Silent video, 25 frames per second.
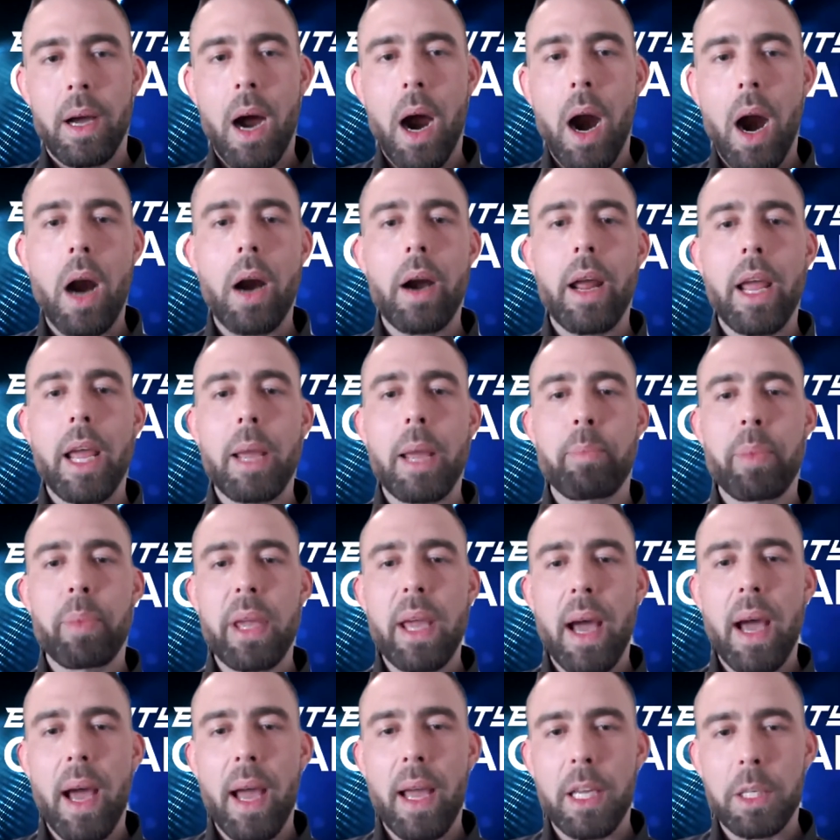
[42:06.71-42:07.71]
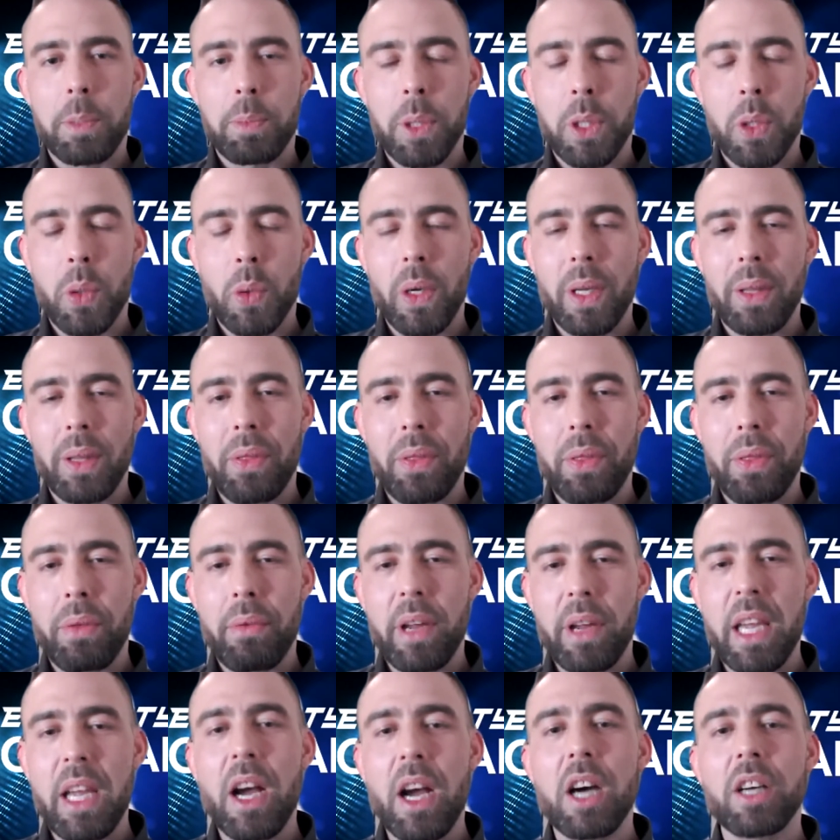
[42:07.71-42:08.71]
Our API is between
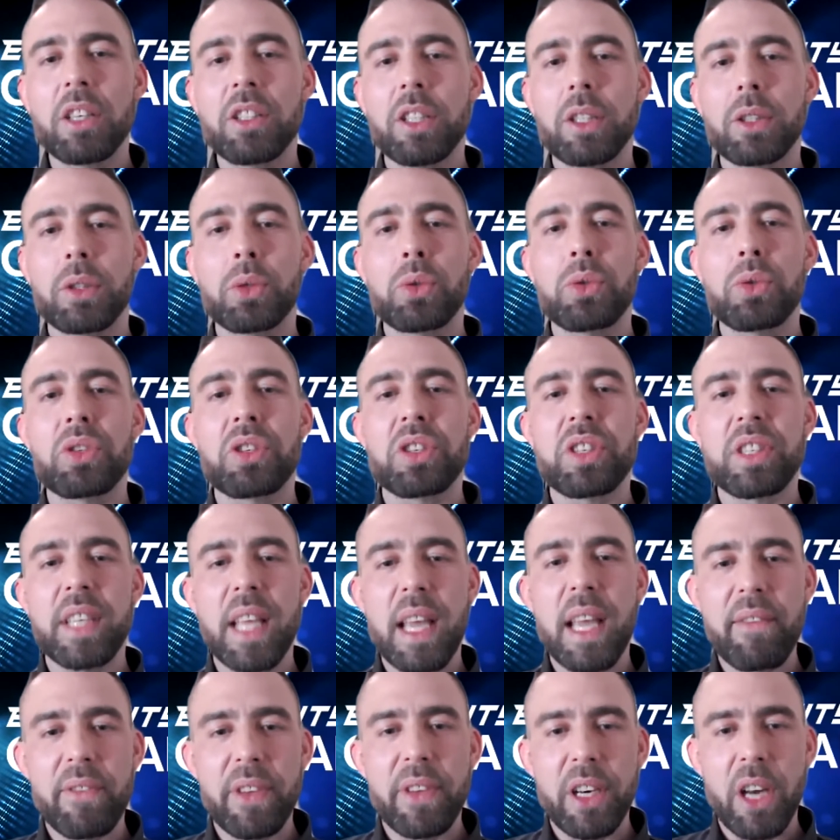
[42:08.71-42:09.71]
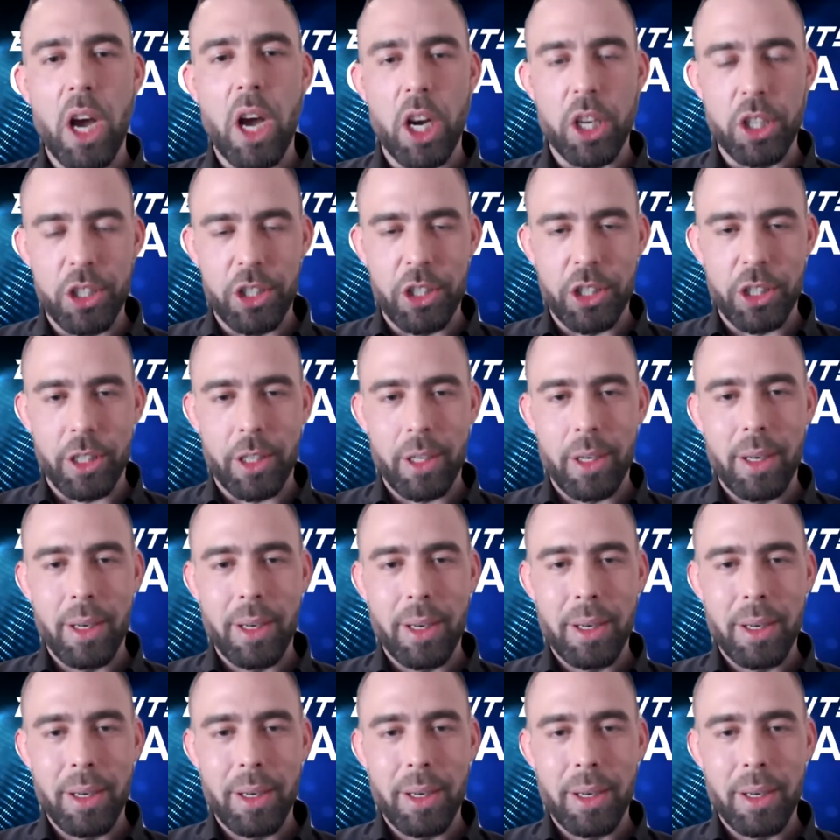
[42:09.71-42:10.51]
300 to 700%